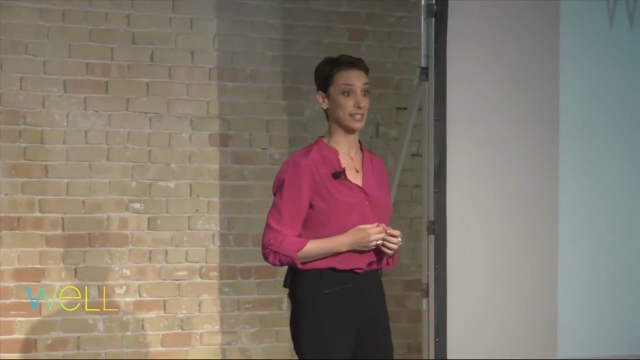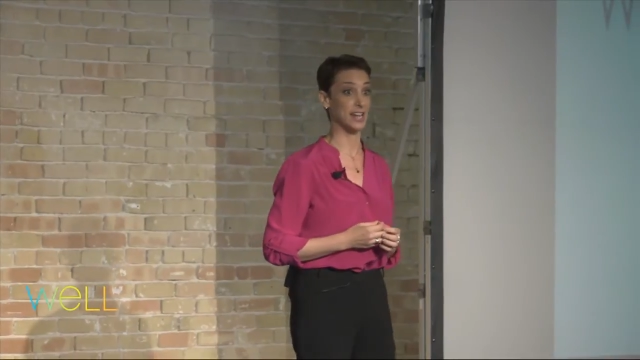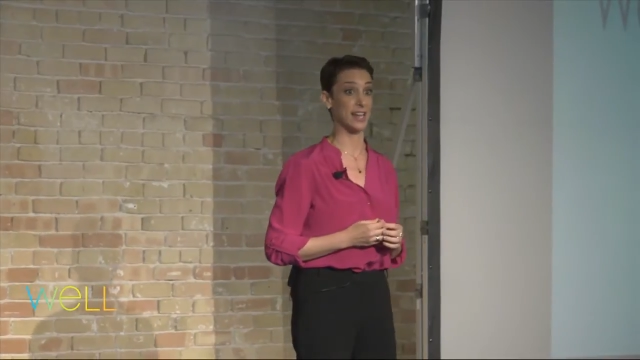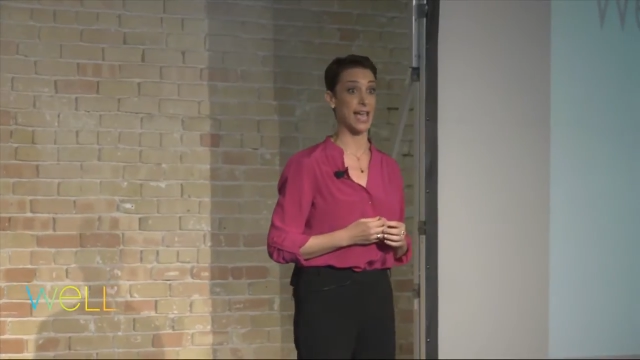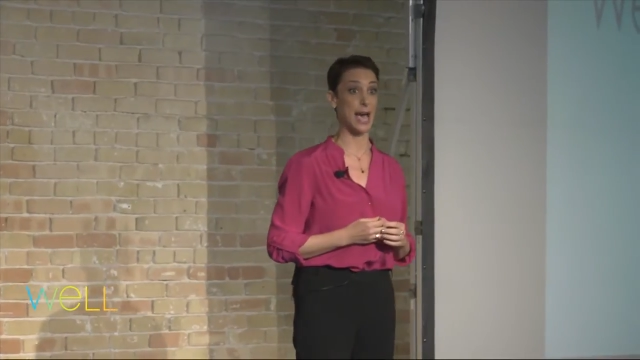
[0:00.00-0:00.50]
and
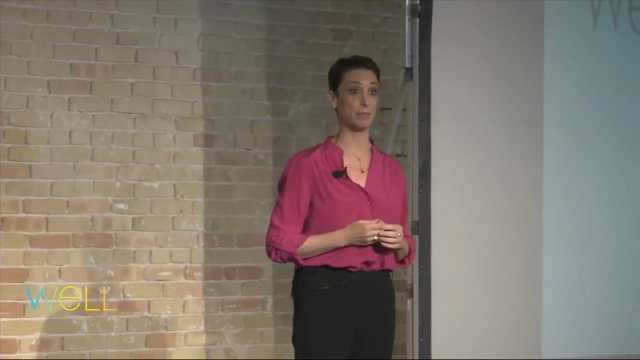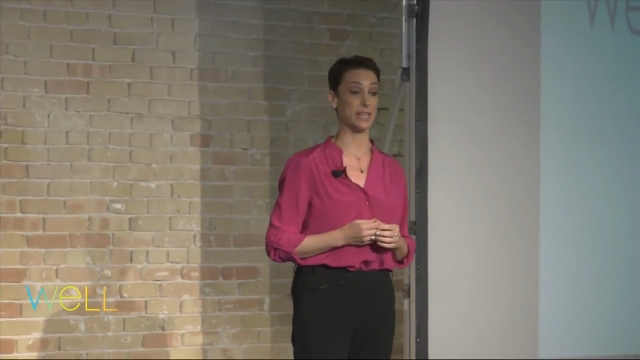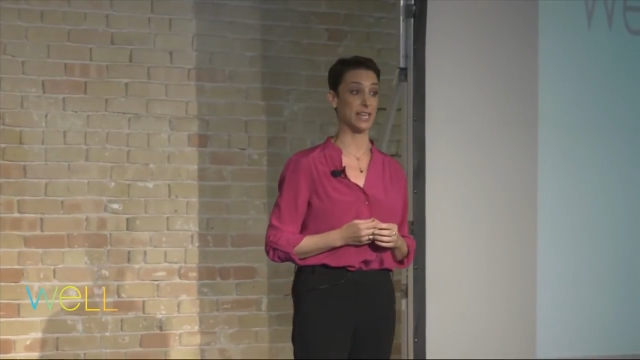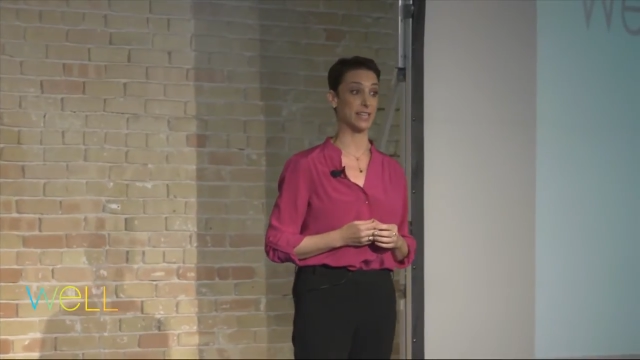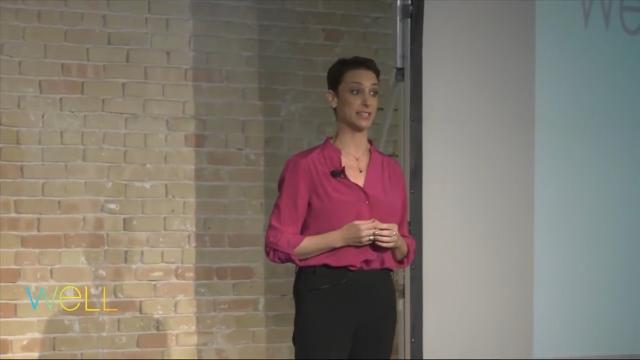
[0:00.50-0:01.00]

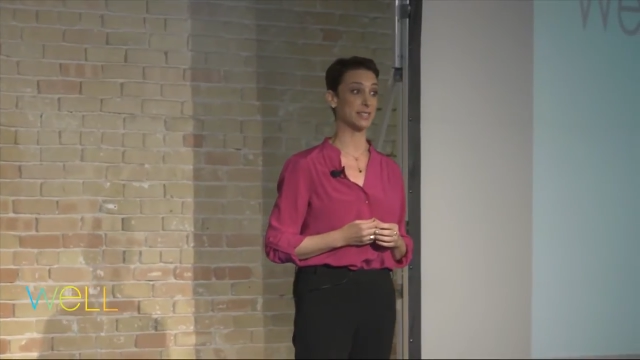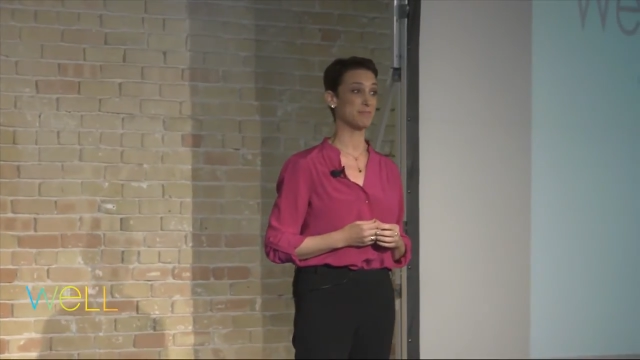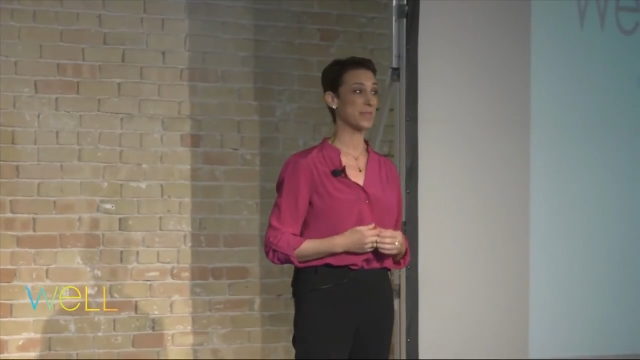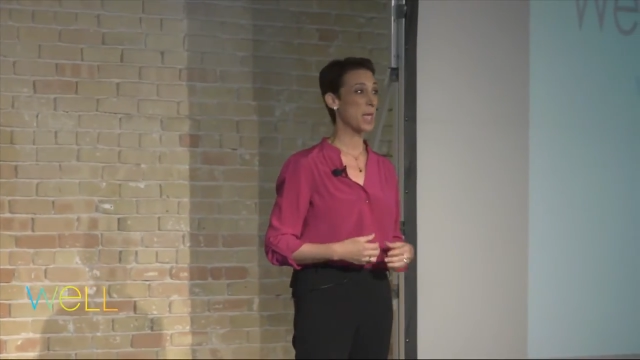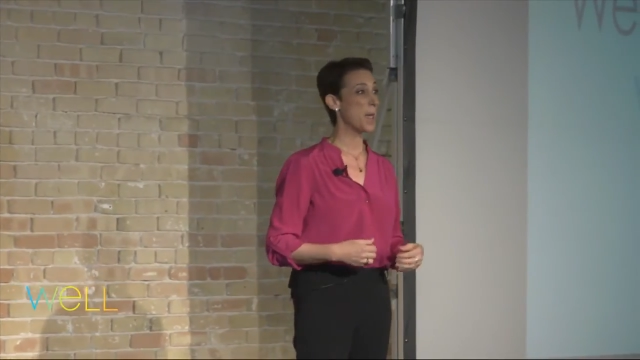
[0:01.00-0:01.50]
unhappiness.
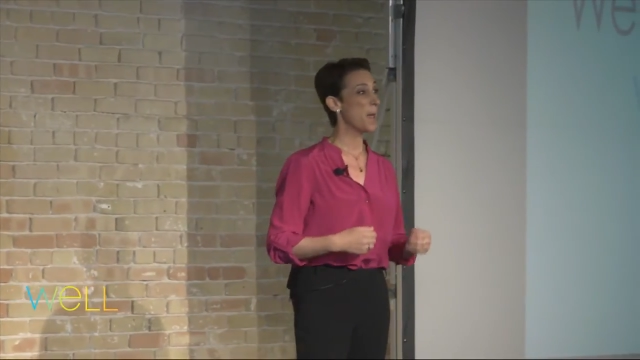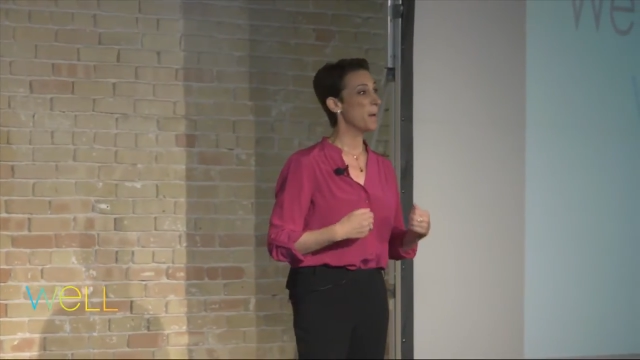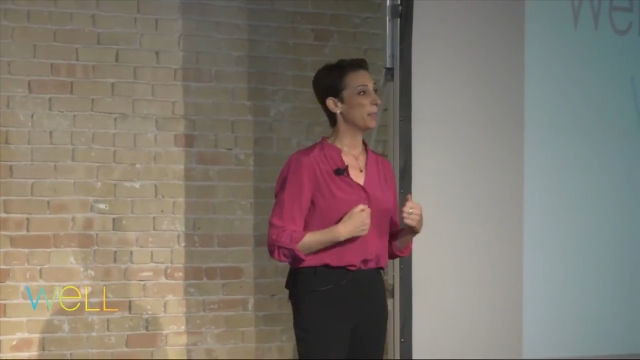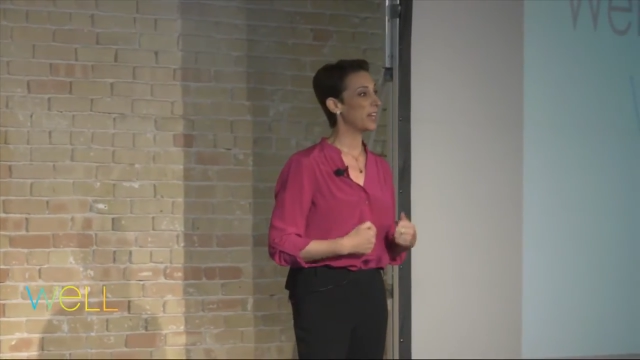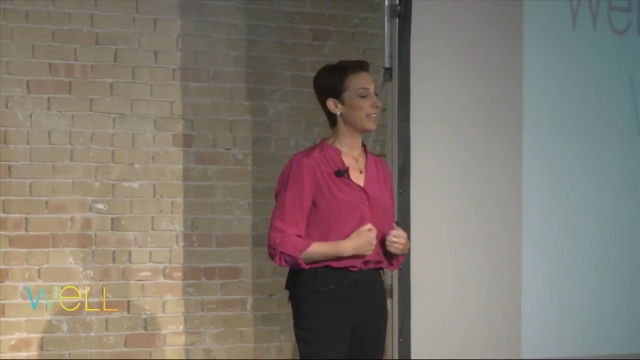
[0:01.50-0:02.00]

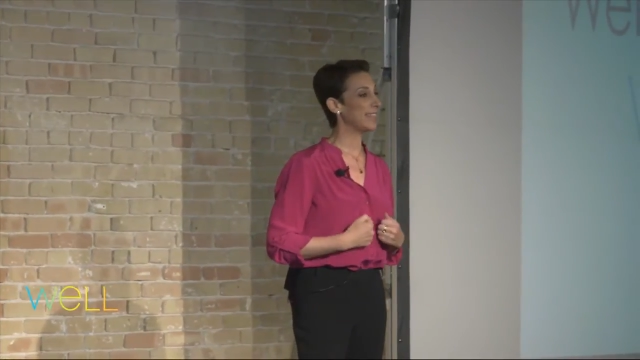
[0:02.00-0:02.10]
But on the